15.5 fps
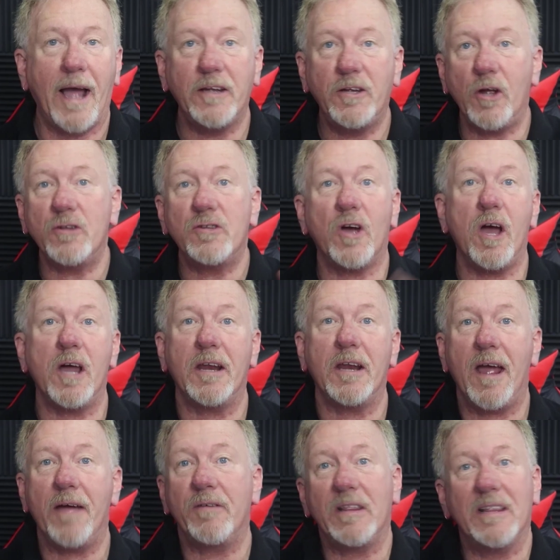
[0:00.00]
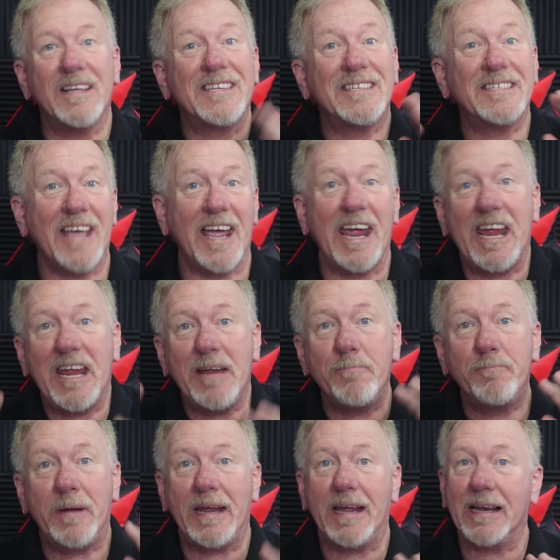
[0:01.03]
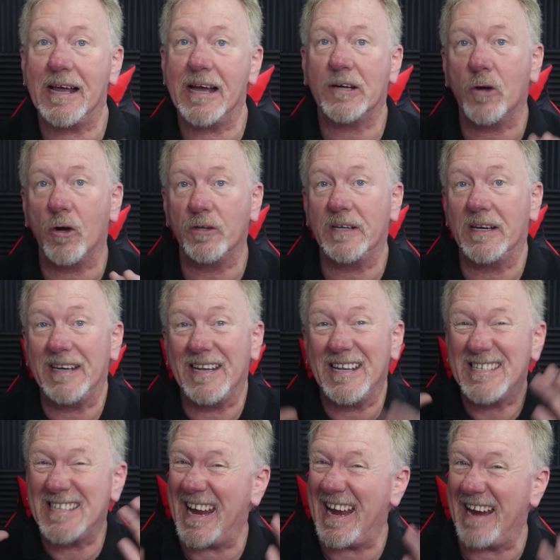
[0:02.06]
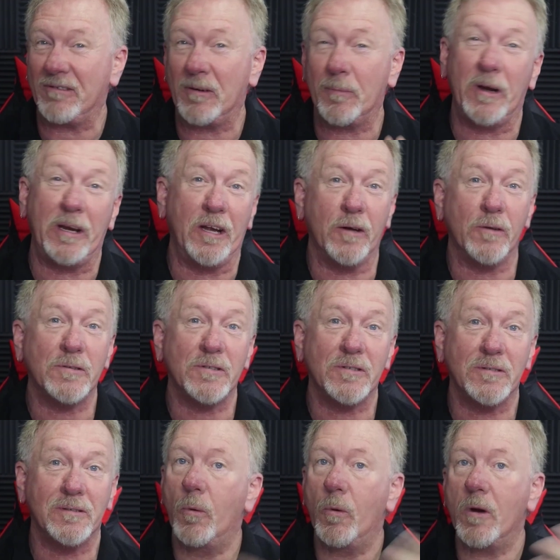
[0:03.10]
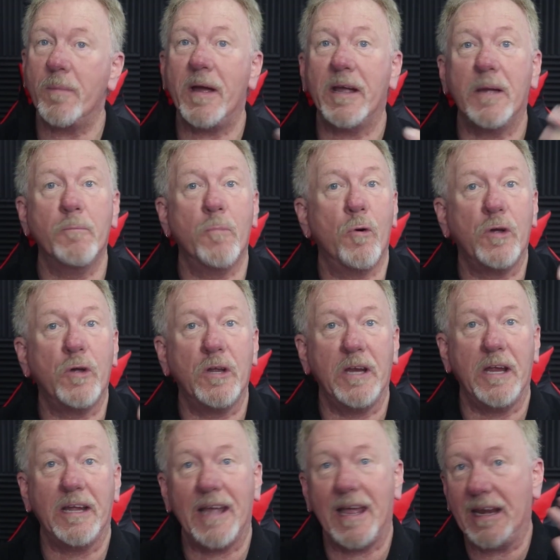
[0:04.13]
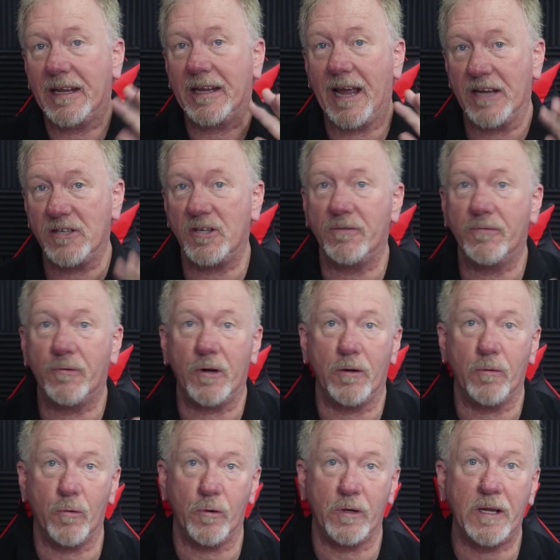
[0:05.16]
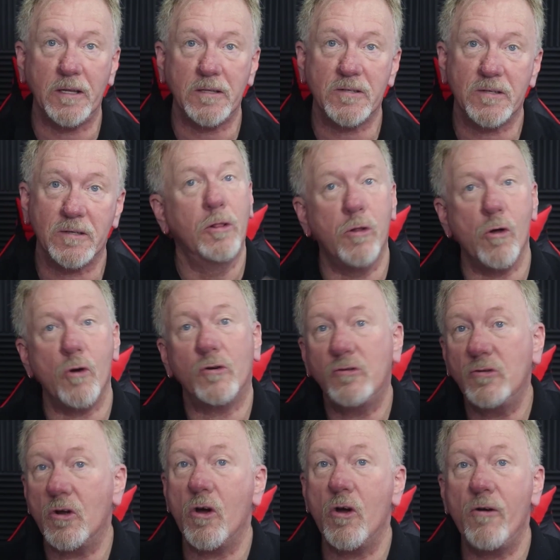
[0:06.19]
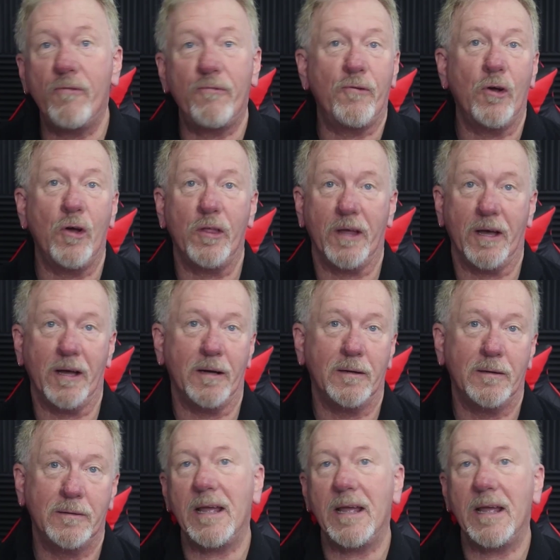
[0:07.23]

Are you tired of having the same PLR content as everybody else? Do you want to make it more unique and engaging for your audience? Look no further.